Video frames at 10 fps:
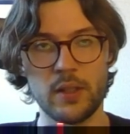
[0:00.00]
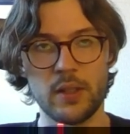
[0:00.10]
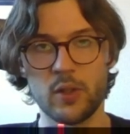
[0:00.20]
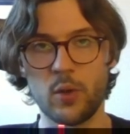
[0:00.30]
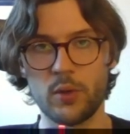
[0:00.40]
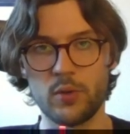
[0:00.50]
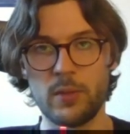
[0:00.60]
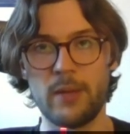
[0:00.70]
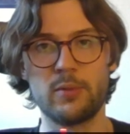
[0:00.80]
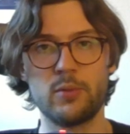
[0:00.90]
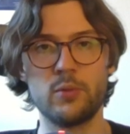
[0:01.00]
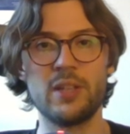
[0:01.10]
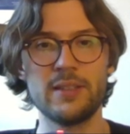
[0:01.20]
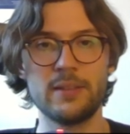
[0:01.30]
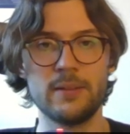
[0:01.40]
going to be able to do
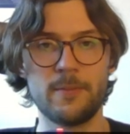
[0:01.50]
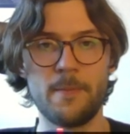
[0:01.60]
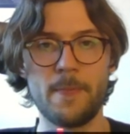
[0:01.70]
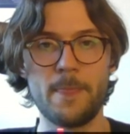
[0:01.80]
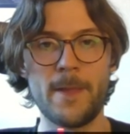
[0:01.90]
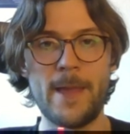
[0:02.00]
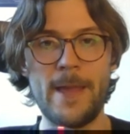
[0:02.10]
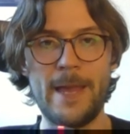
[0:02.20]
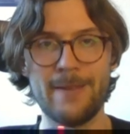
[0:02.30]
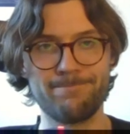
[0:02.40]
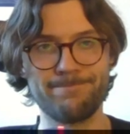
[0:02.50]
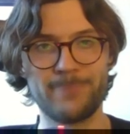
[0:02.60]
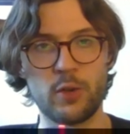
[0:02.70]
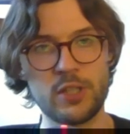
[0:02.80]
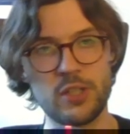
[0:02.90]
that. The
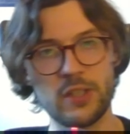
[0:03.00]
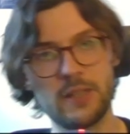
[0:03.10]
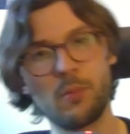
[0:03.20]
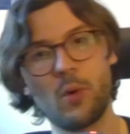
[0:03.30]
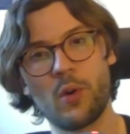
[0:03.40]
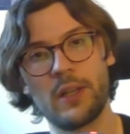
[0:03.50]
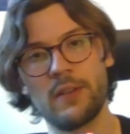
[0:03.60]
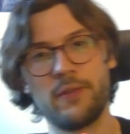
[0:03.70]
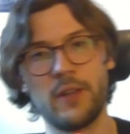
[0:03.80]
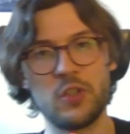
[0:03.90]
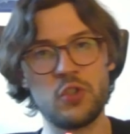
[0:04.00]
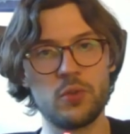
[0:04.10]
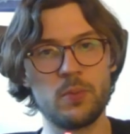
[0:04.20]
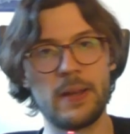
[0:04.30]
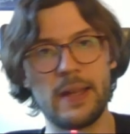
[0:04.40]
question is more if I should
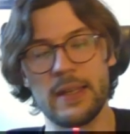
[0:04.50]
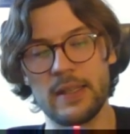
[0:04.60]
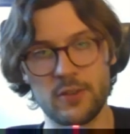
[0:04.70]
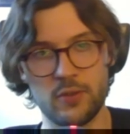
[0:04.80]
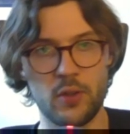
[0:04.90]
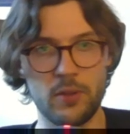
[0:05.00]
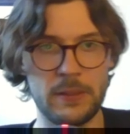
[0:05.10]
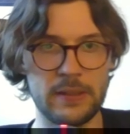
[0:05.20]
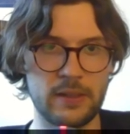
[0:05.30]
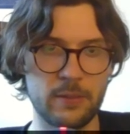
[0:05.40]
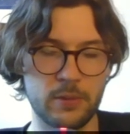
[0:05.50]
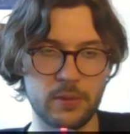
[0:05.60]
play Sundari Peacekeeper,